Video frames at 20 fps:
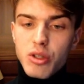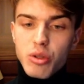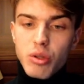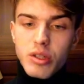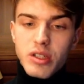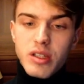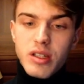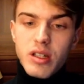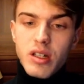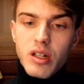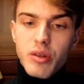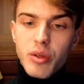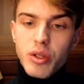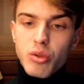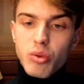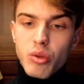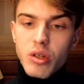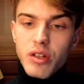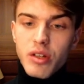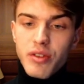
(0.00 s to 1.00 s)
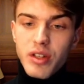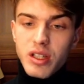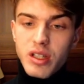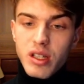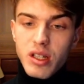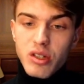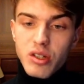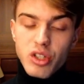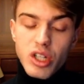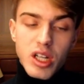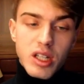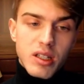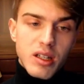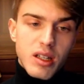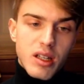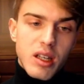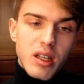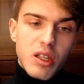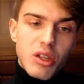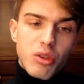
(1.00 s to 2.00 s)
choice here. I went rook f8
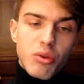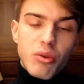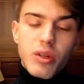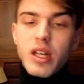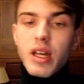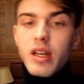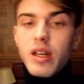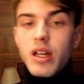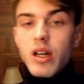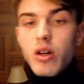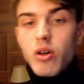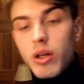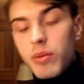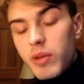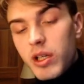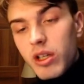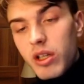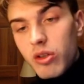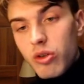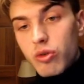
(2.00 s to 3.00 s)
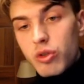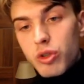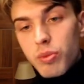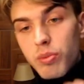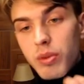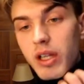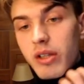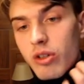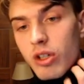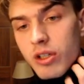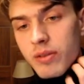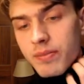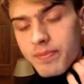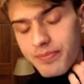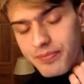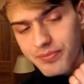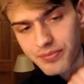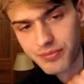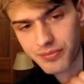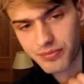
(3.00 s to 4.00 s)
check, king e3, and now I made a huge blunder.
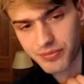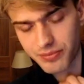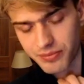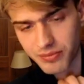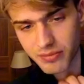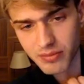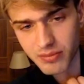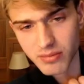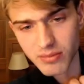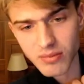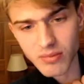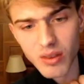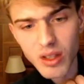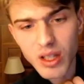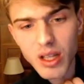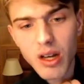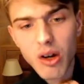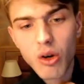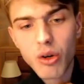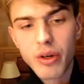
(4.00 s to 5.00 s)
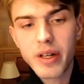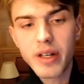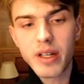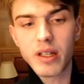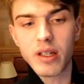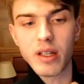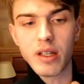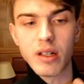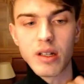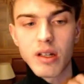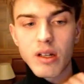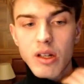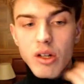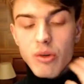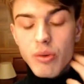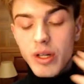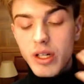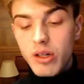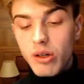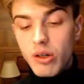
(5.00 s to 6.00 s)
Already in
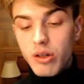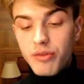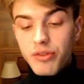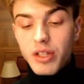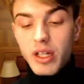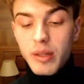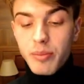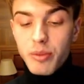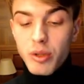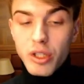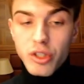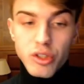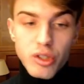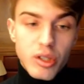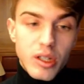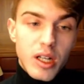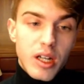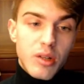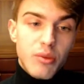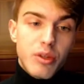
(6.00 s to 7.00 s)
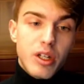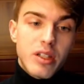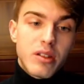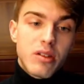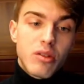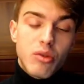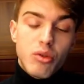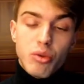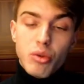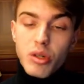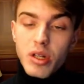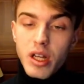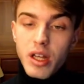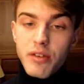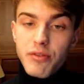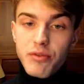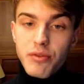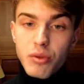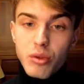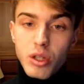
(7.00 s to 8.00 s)
quite a lot of time pressure, I went rook
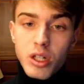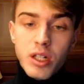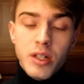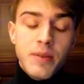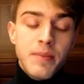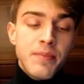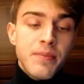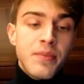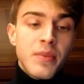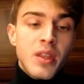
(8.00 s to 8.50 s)
f4